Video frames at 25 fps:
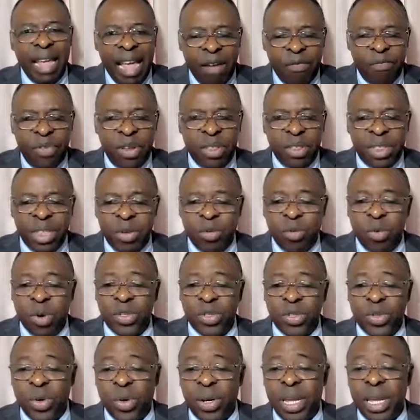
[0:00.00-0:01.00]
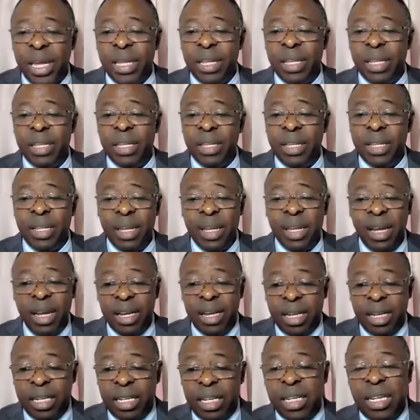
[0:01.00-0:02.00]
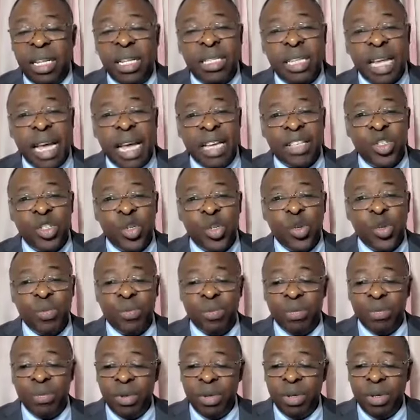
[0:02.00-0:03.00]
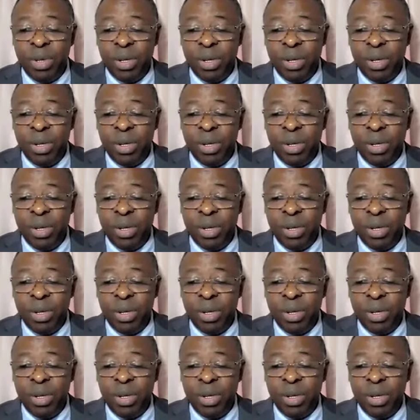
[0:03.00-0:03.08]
Everything was okay. They didn't assume.